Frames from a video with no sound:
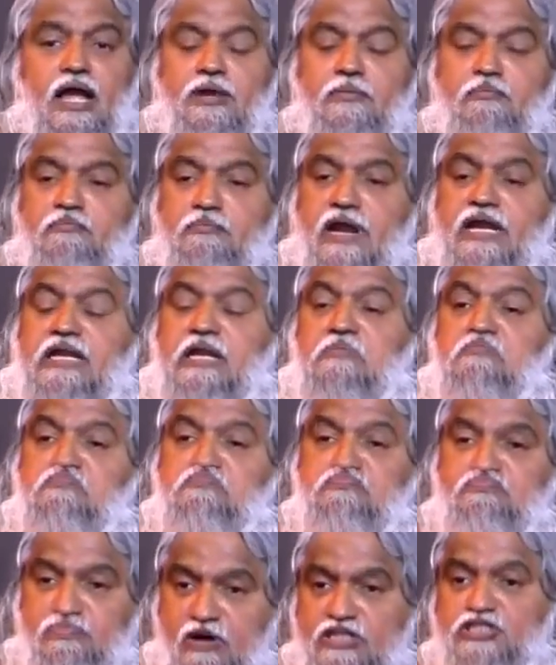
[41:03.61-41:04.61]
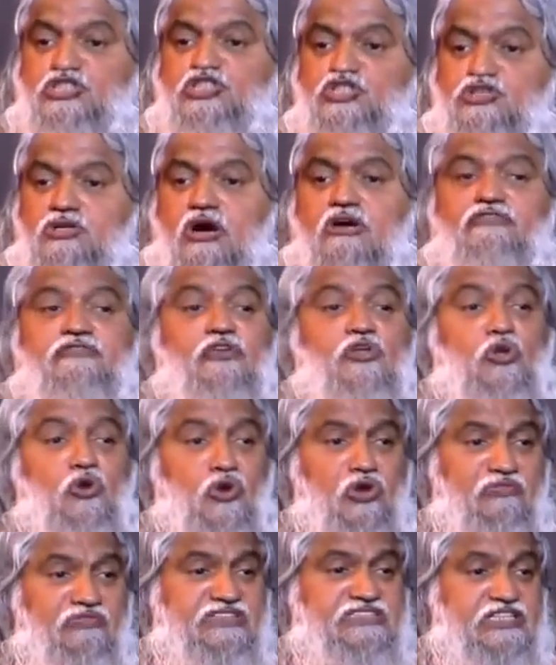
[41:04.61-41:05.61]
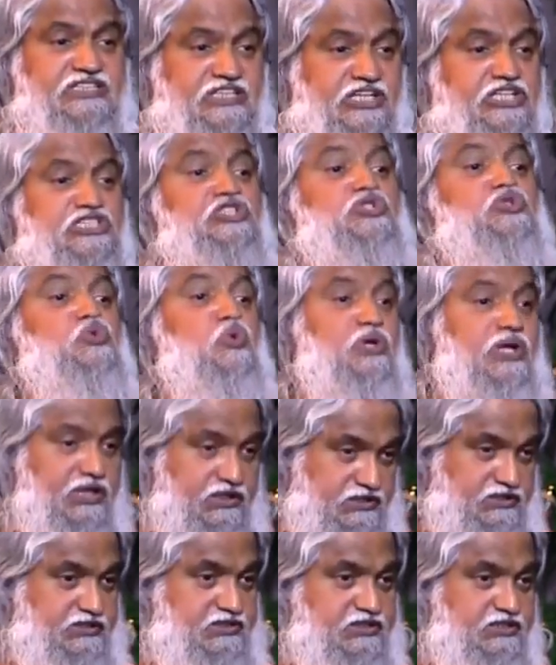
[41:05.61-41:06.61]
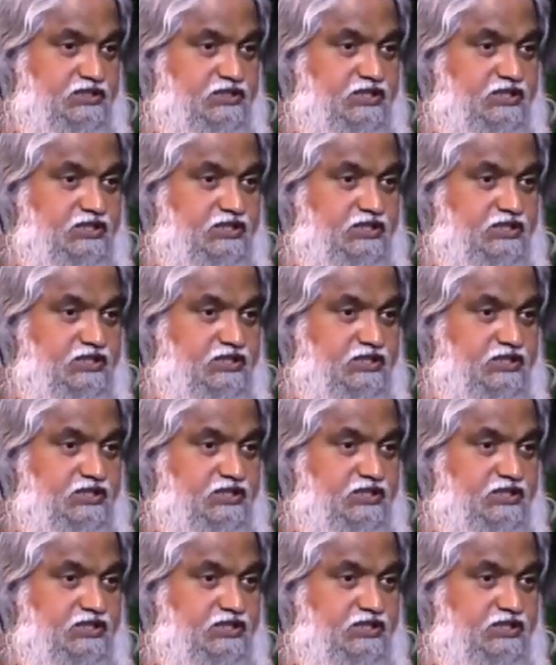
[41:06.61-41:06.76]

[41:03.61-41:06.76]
met a bunch of university students